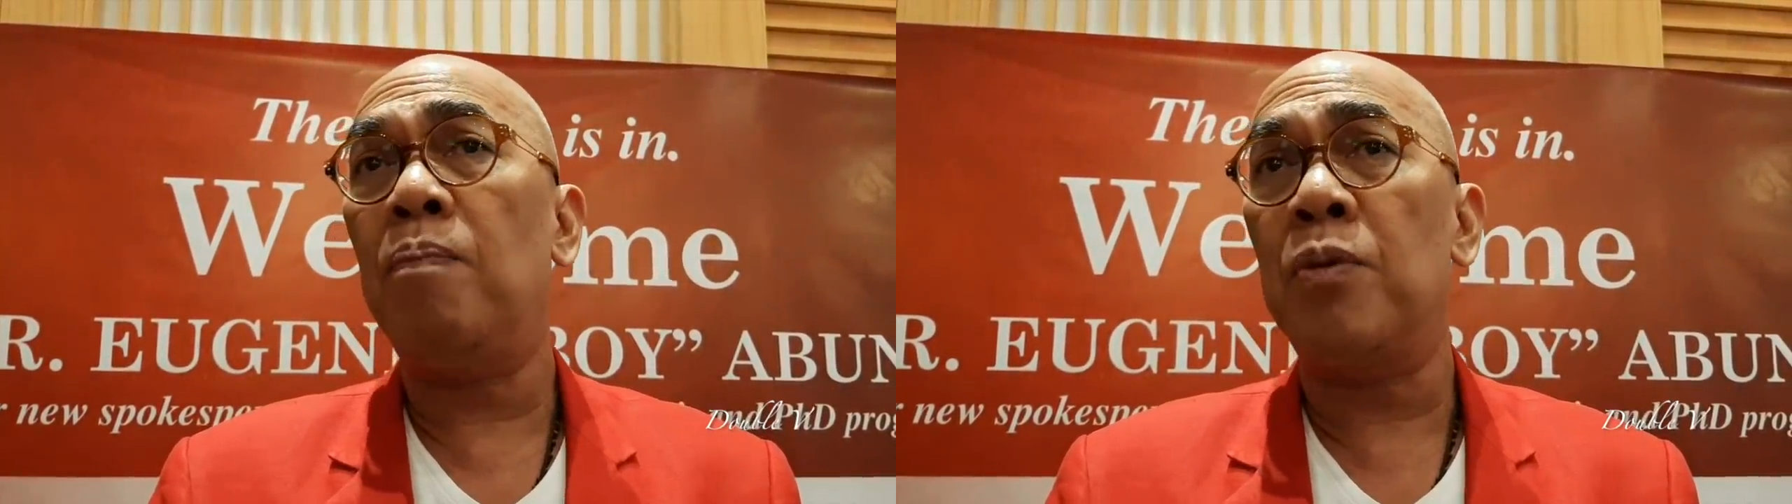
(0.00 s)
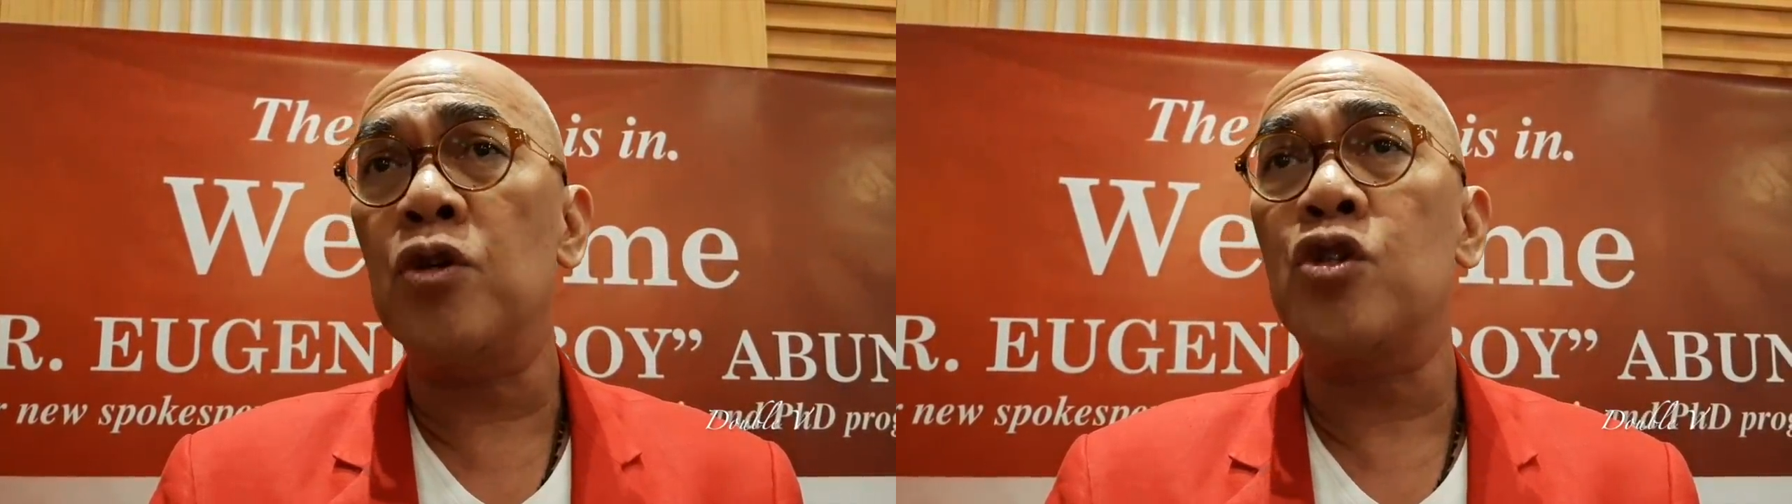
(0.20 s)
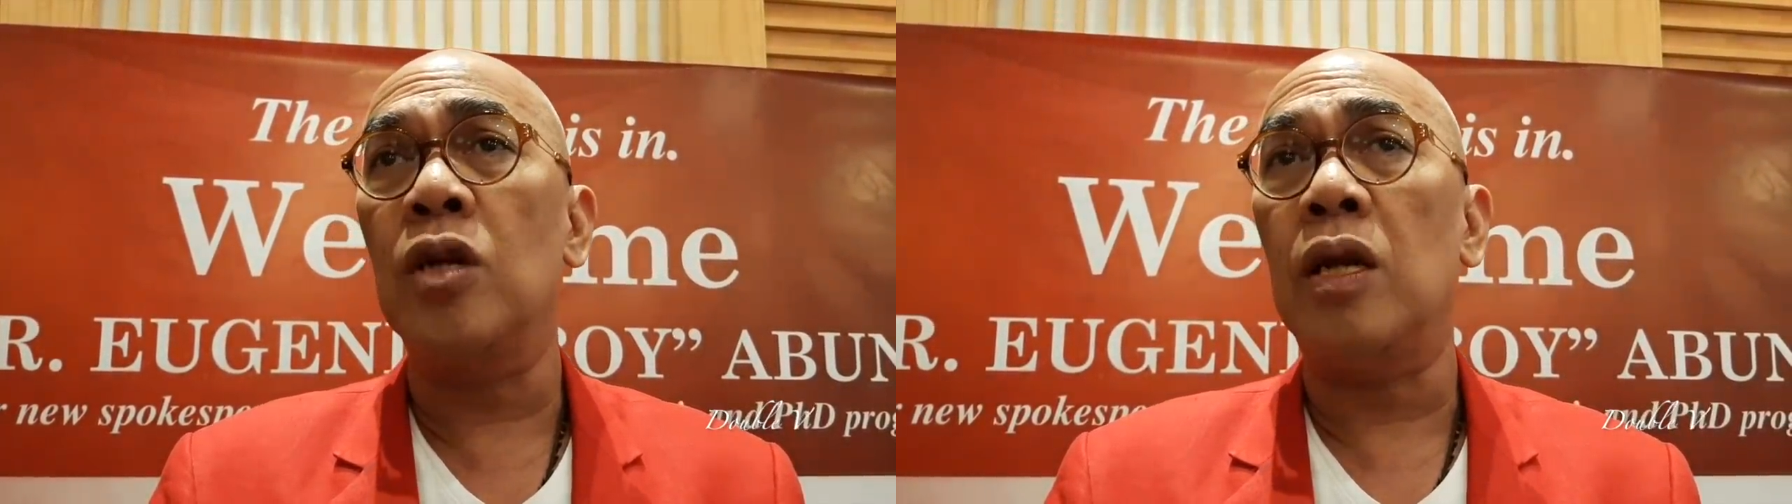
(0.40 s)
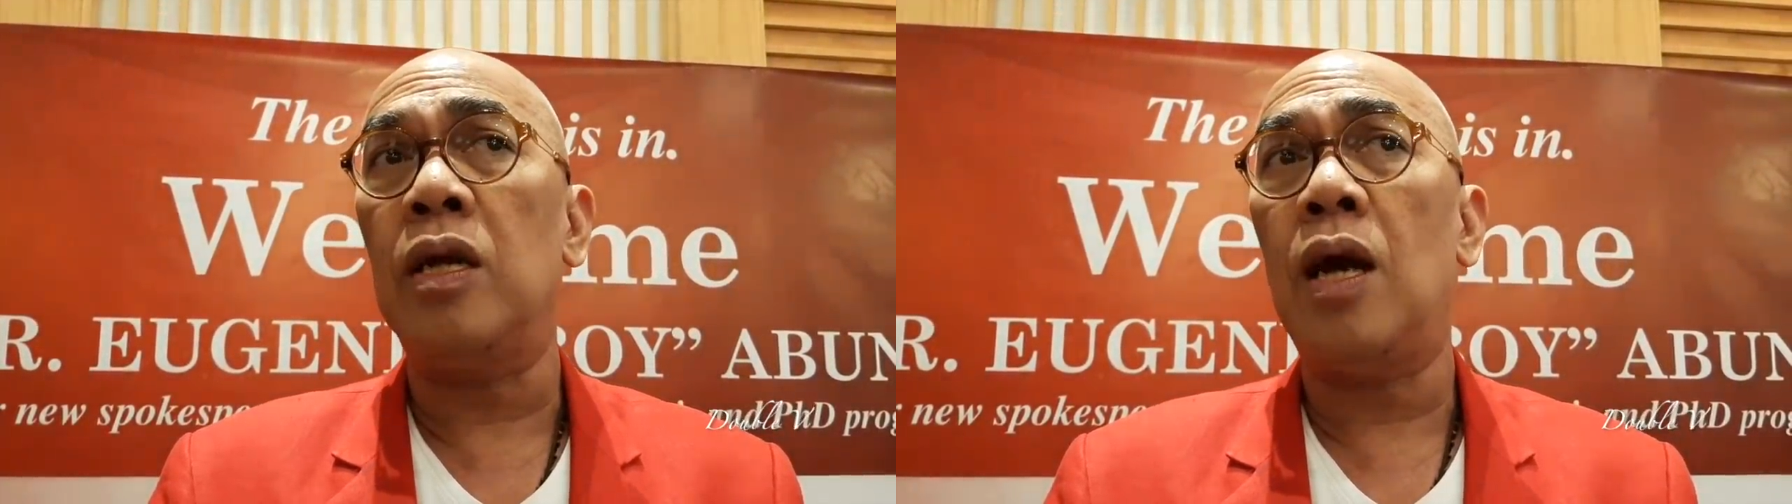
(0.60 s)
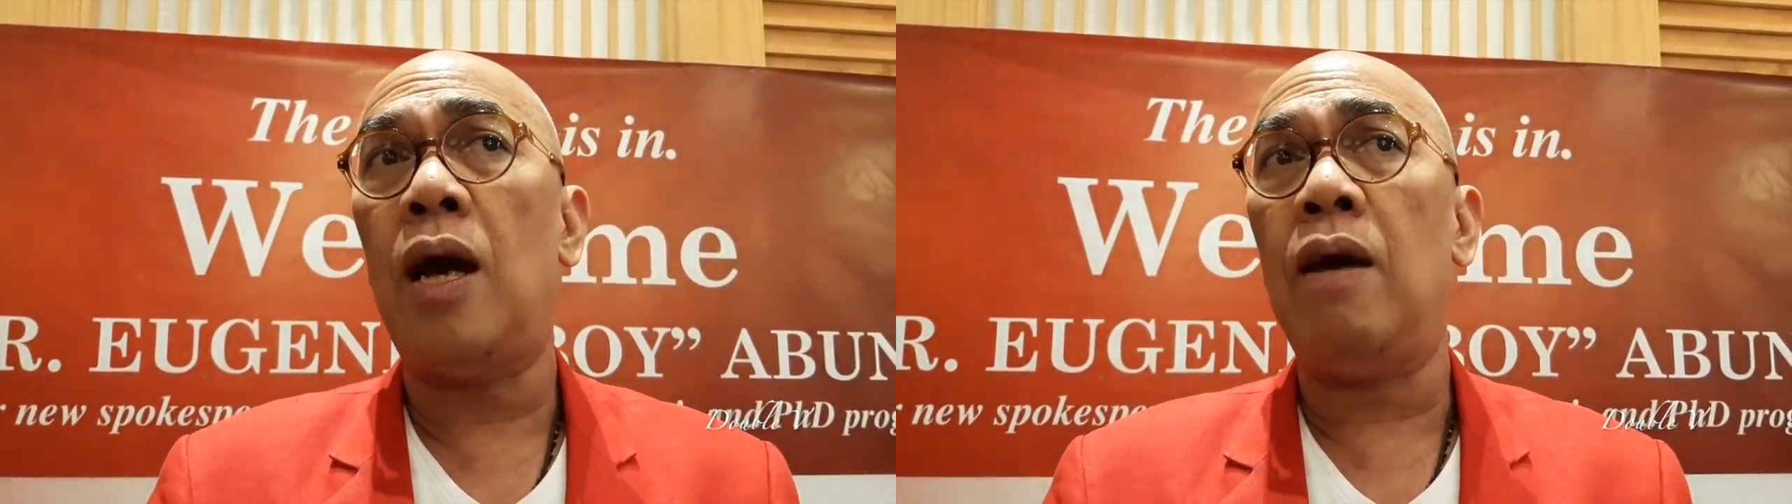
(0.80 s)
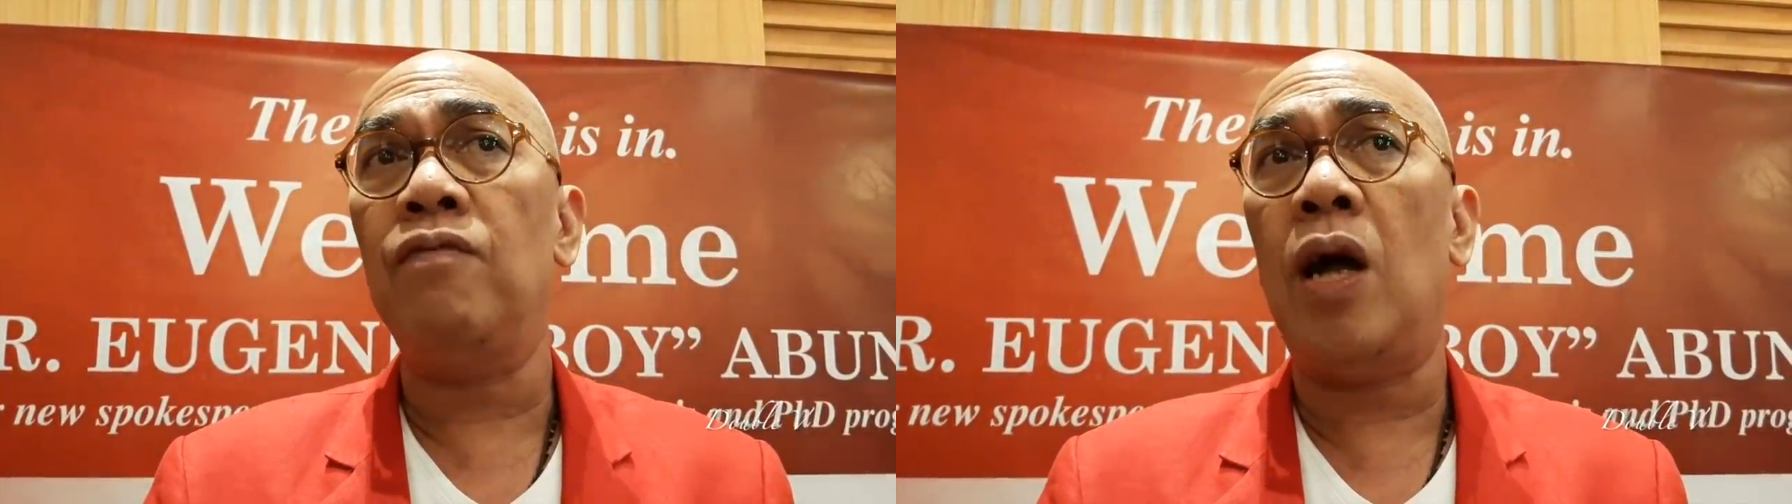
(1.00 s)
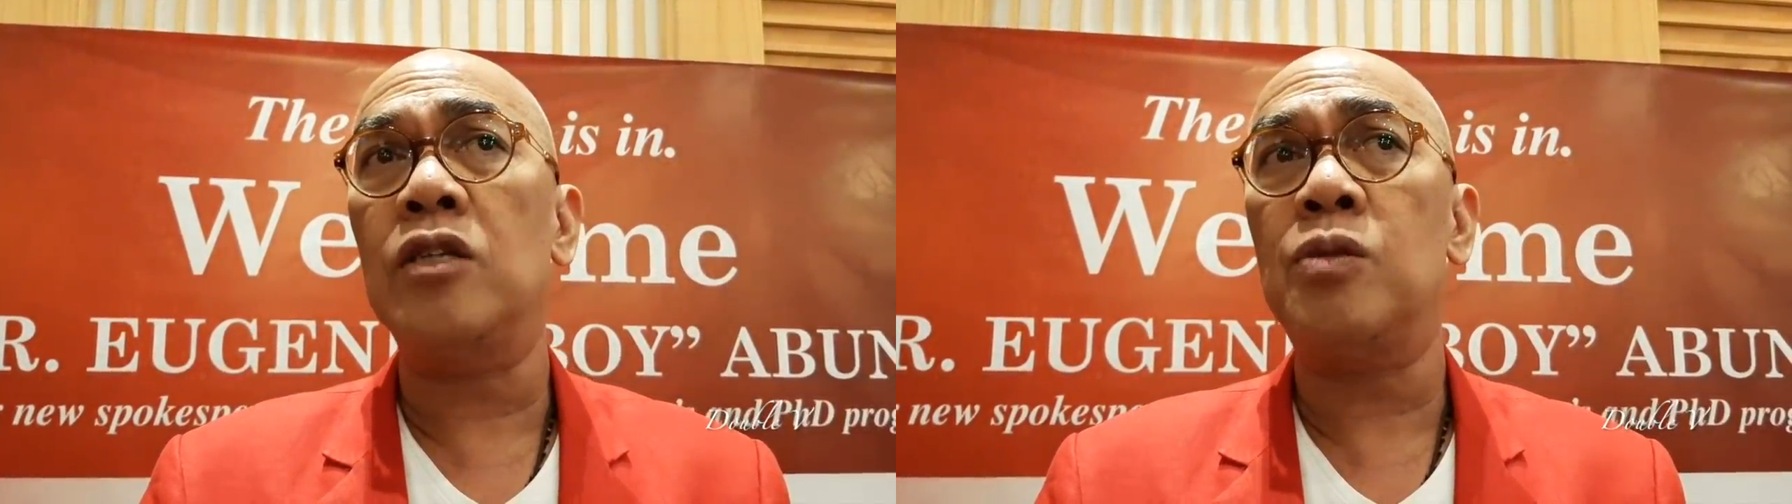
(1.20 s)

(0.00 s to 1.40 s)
Personally, I have not